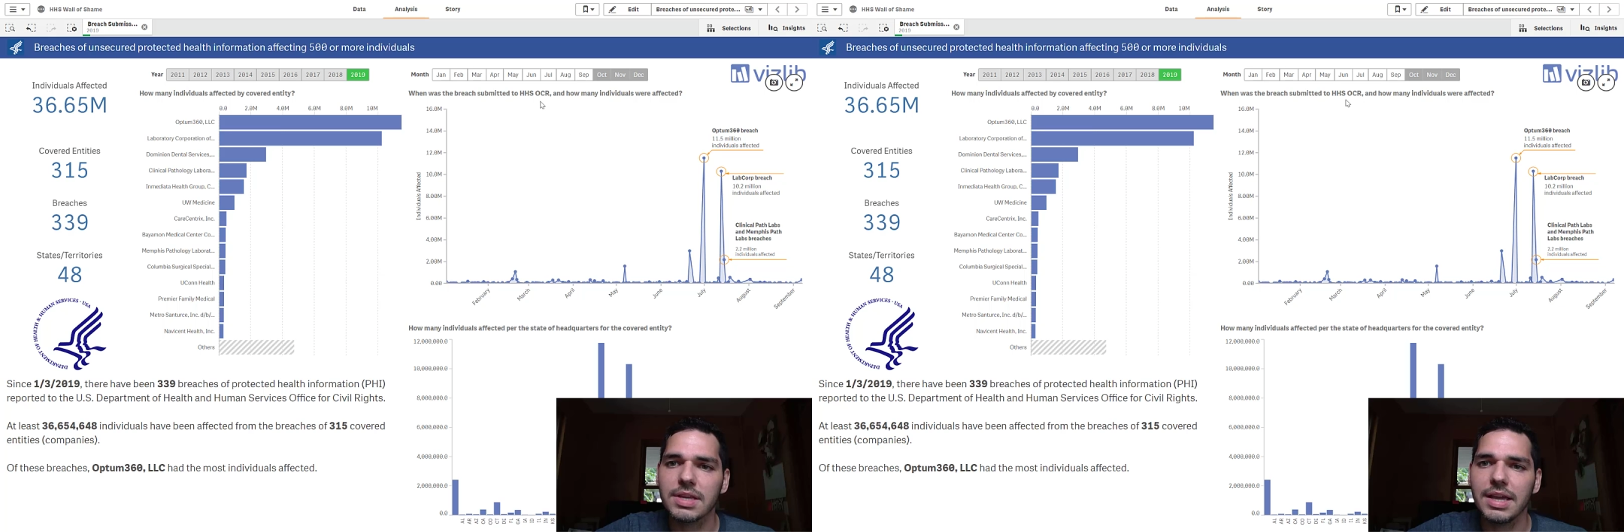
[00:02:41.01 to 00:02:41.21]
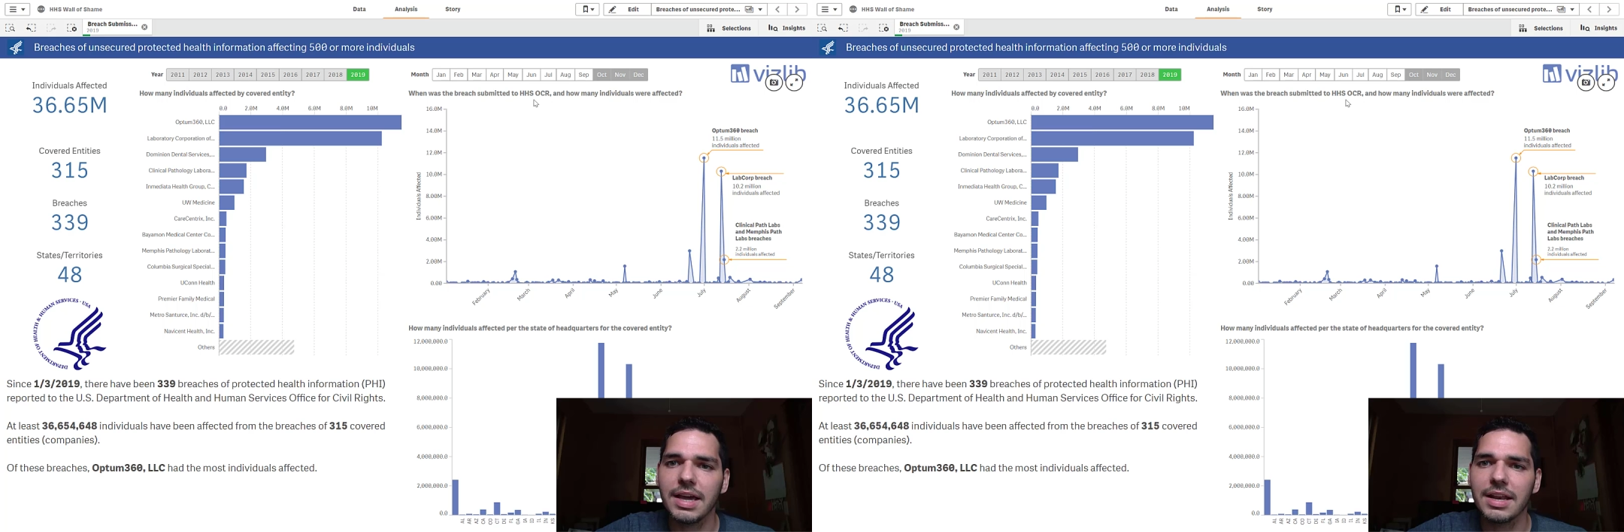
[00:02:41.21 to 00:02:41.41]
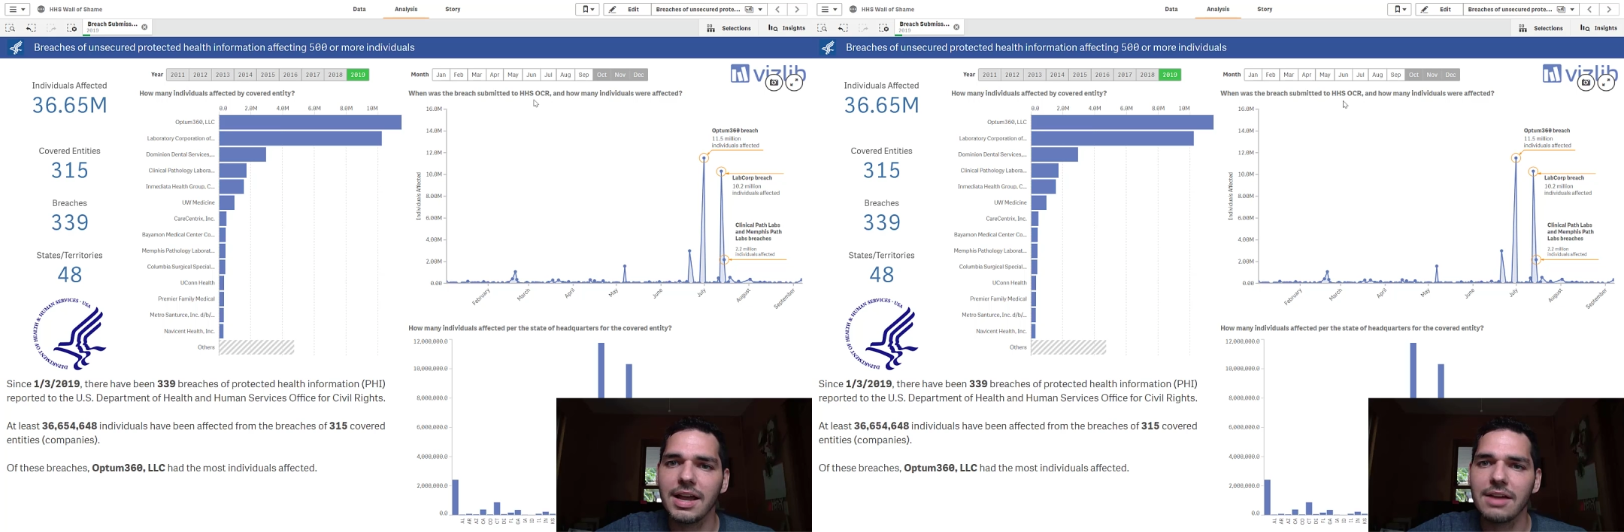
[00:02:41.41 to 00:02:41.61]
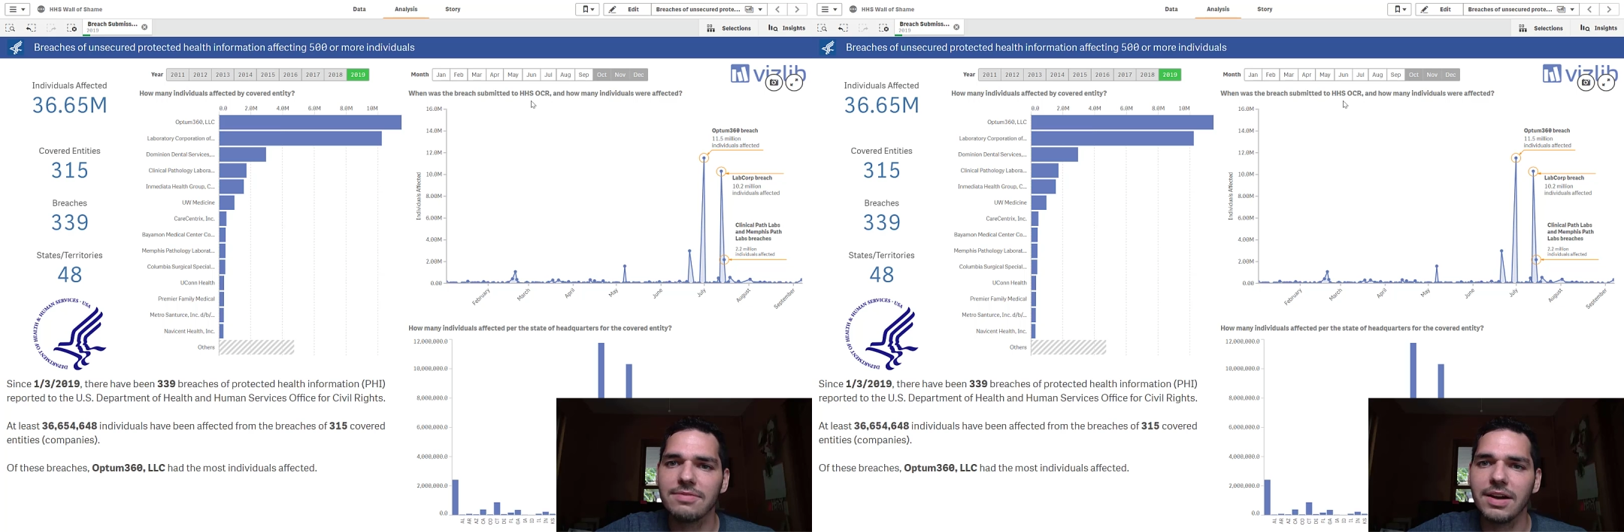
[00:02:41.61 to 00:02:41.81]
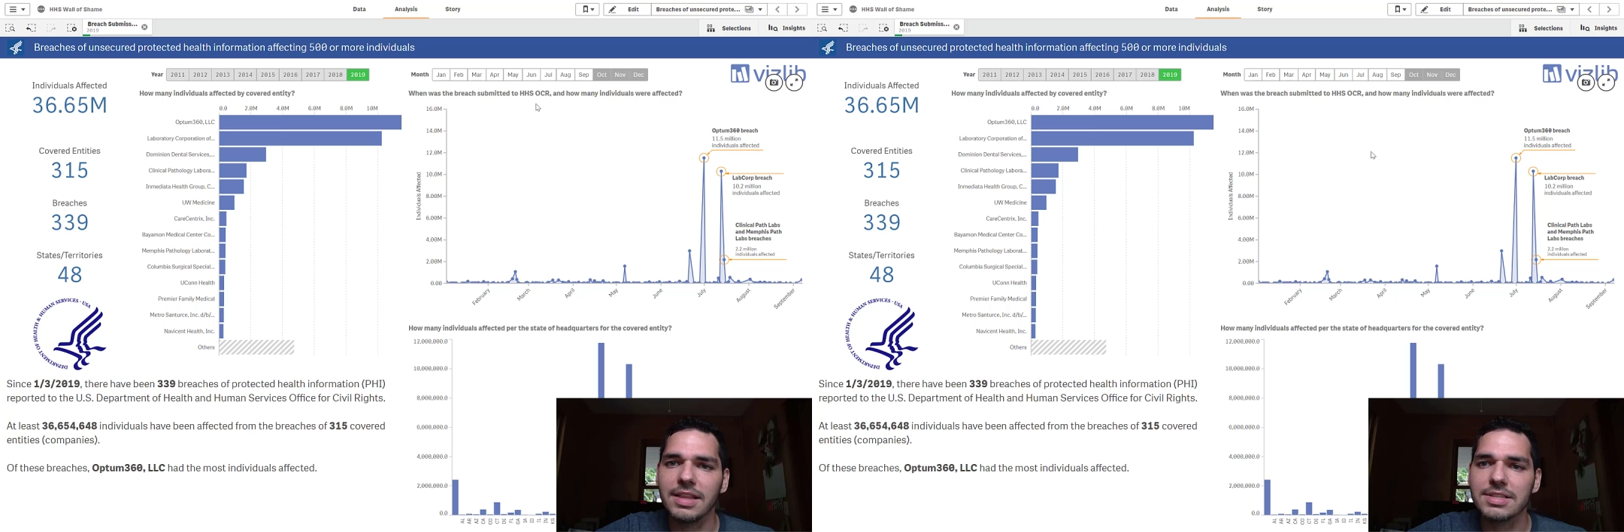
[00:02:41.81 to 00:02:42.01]
And I
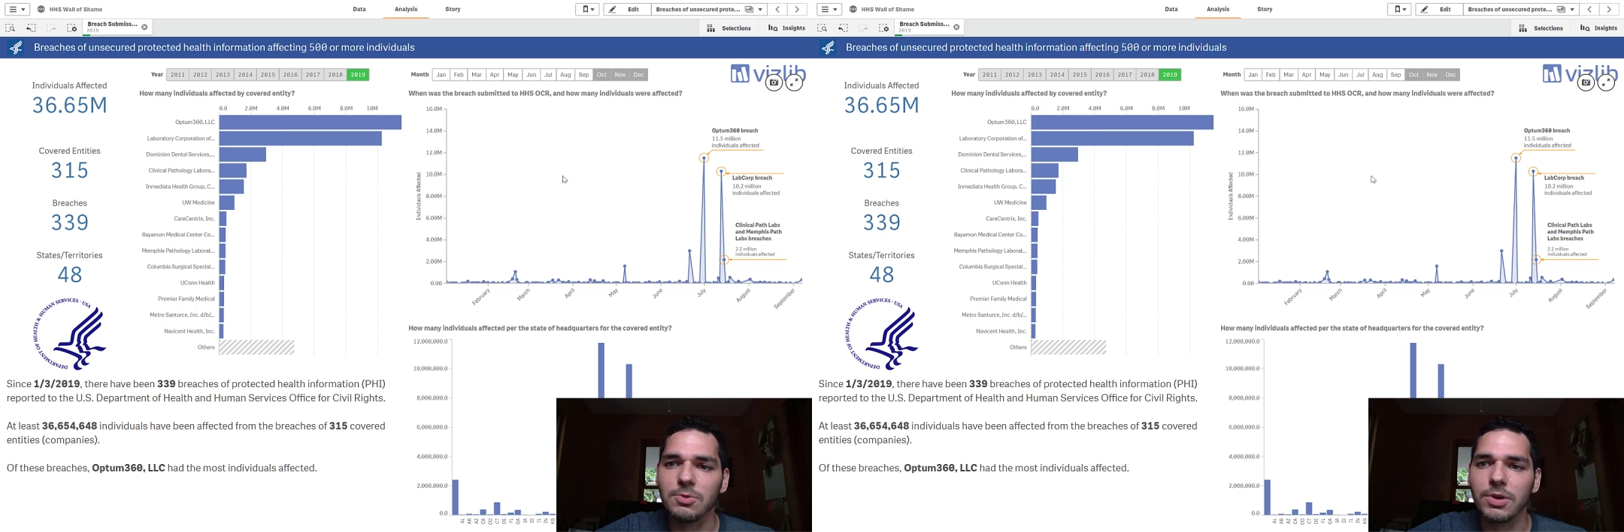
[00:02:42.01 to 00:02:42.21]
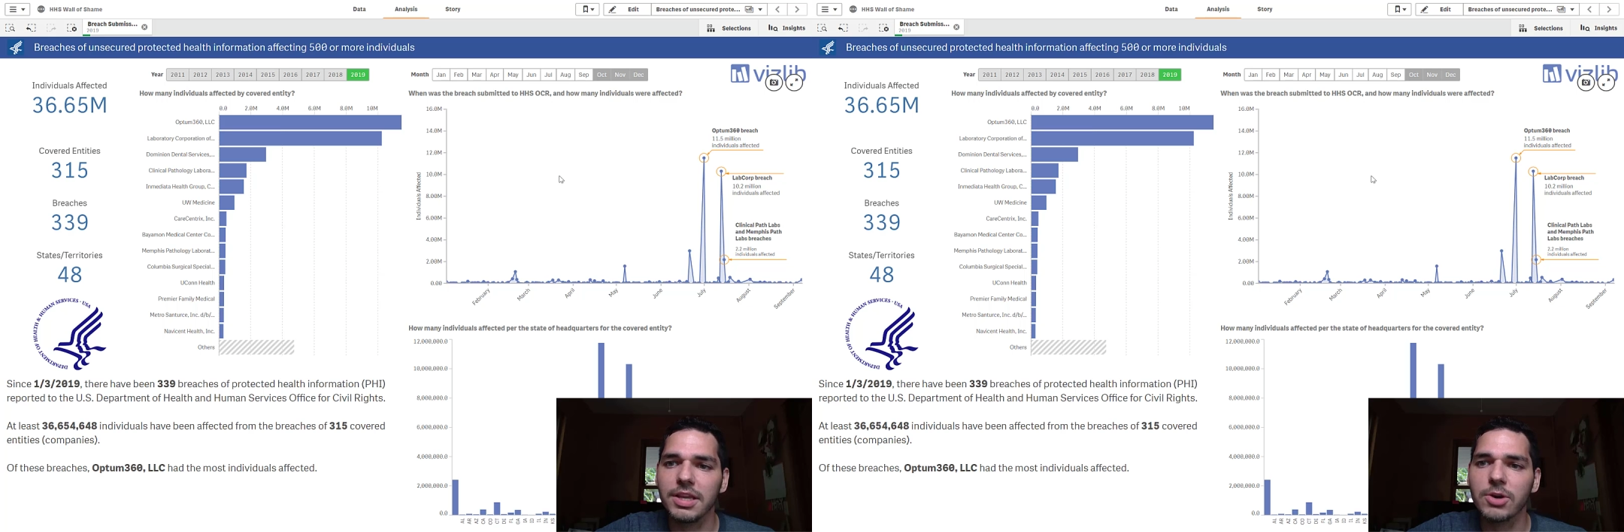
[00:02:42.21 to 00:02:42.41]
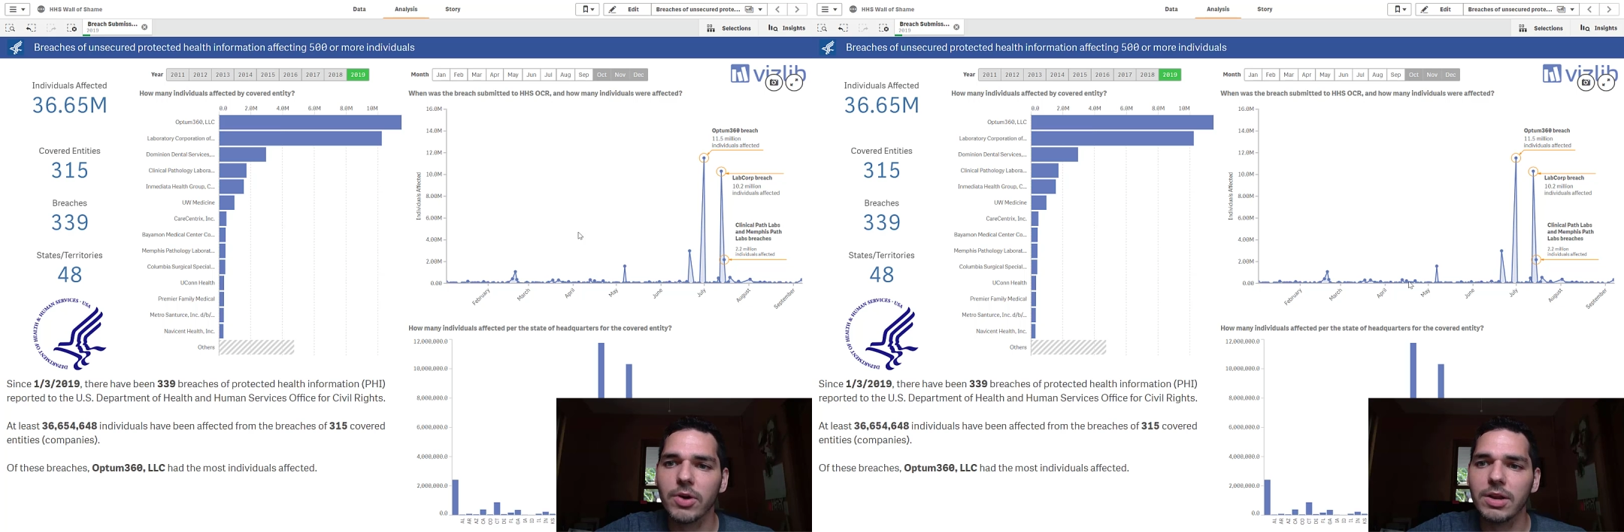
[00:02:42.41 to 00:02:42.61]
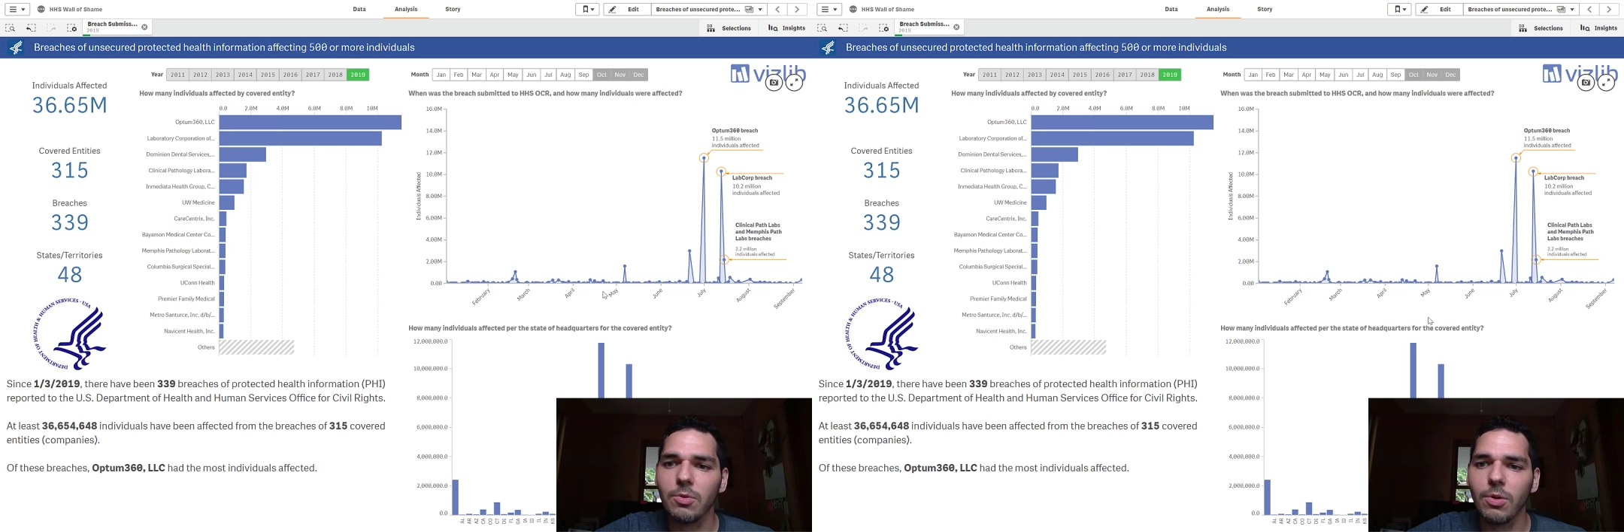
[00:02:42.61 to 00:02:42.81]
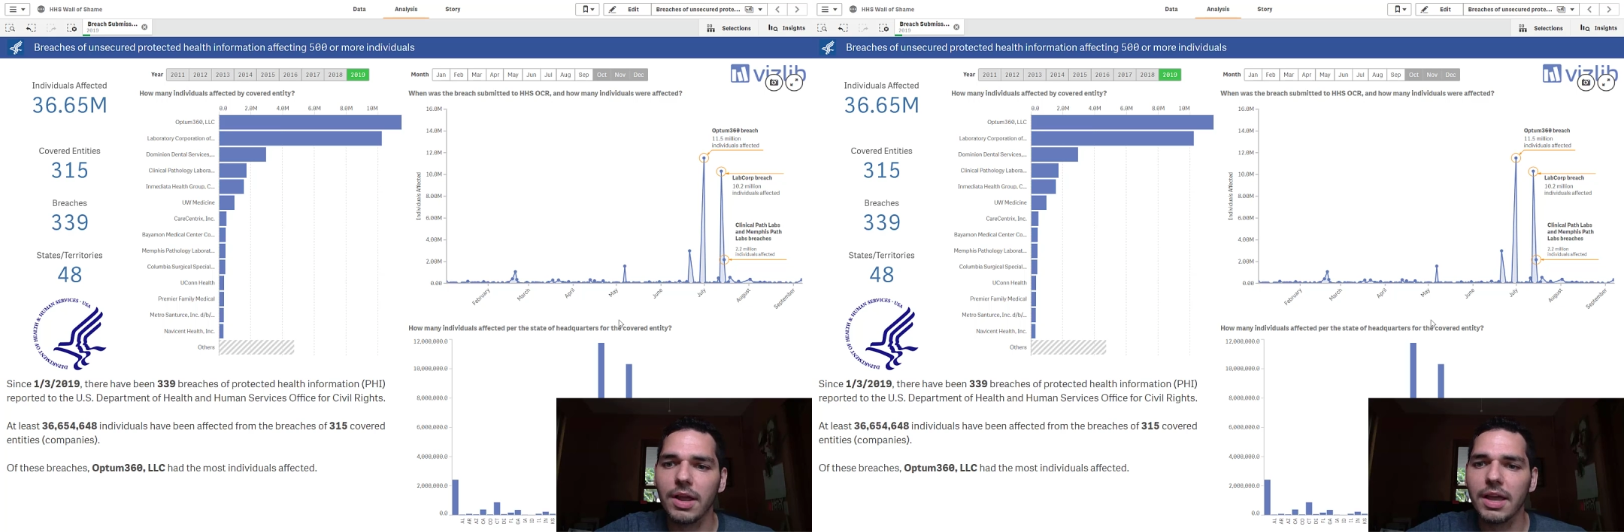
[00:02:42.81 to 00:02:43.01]
find that's a really great
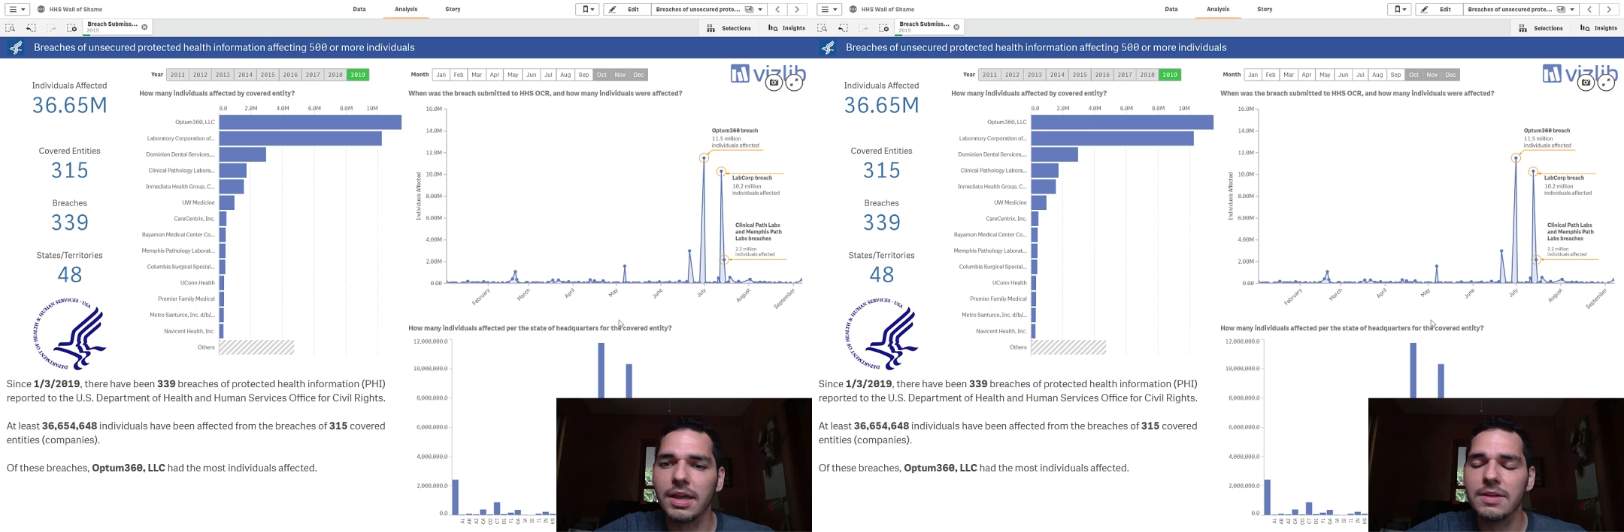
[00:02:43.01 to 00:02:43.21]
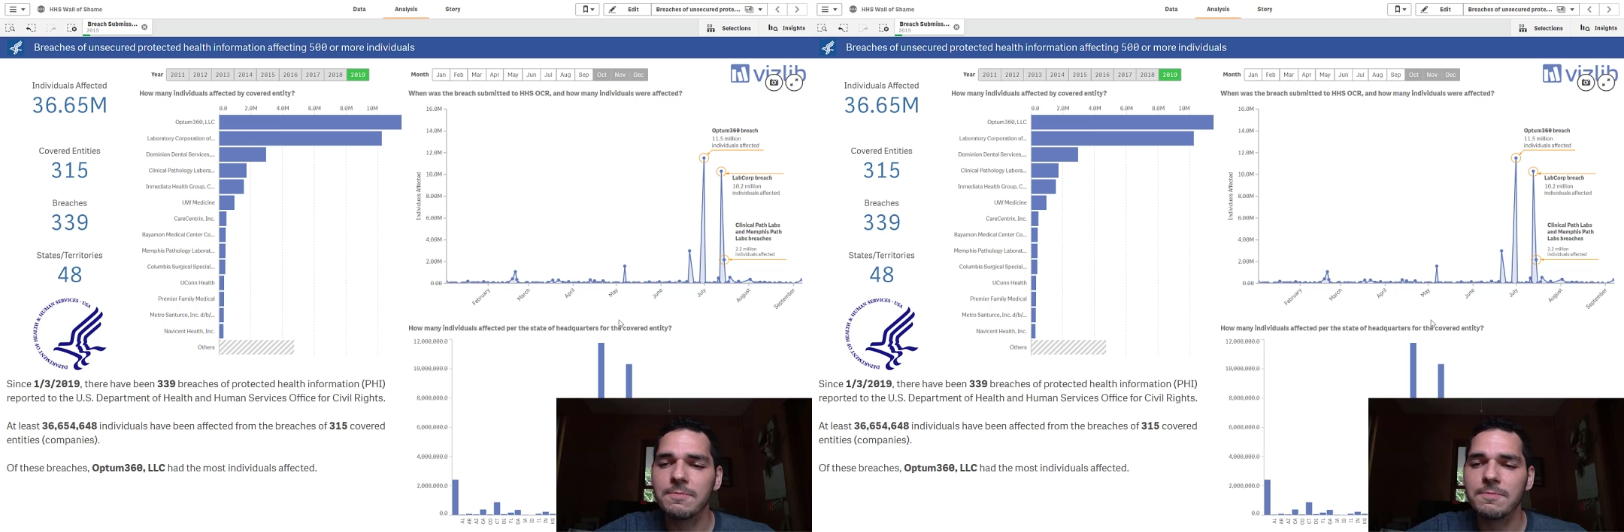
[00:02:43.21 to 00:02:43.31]
way